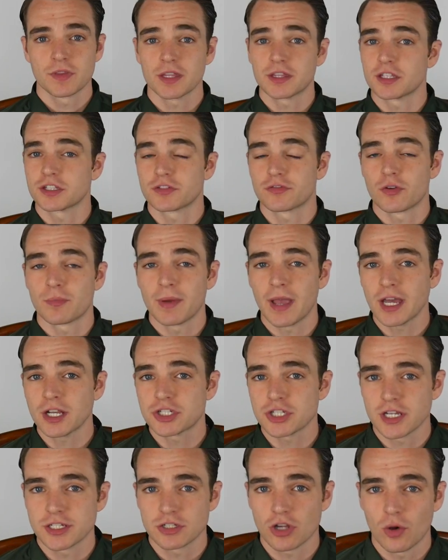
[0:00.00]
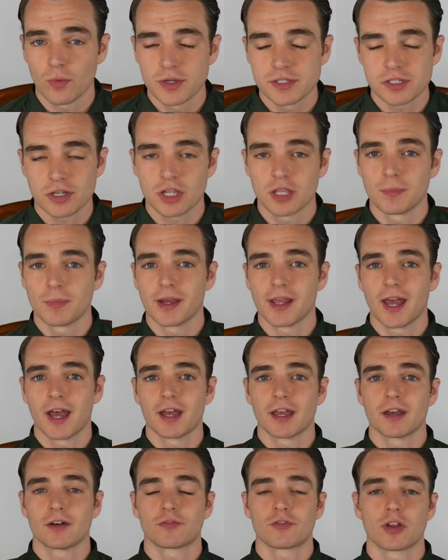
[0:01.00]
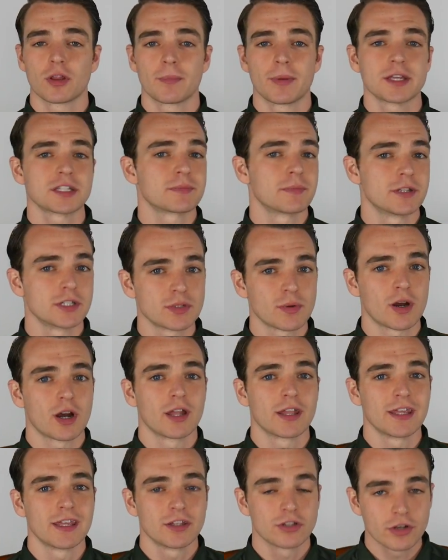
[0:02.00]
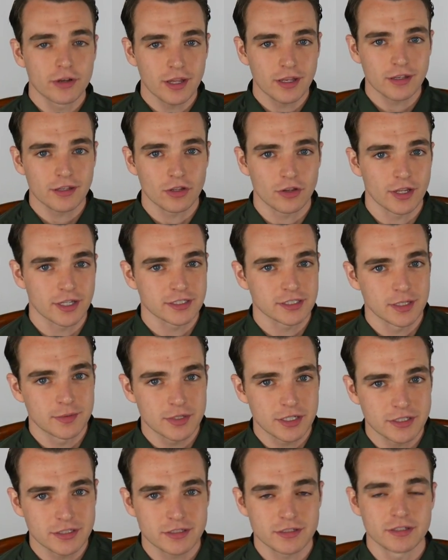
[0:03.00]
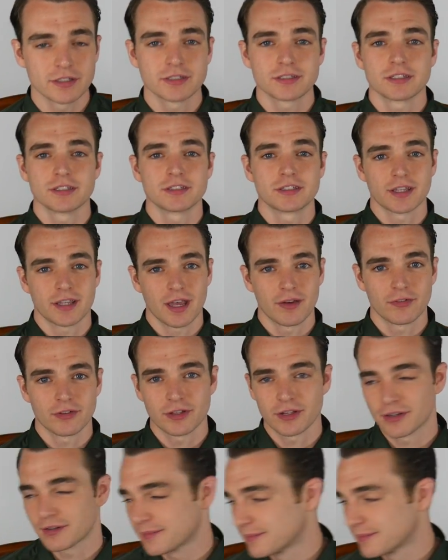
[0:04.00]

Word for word: That does it for Batch. As always, I'll keep my eye out for the best menswear on the internet. Until next time, gents, this is The Cavalier.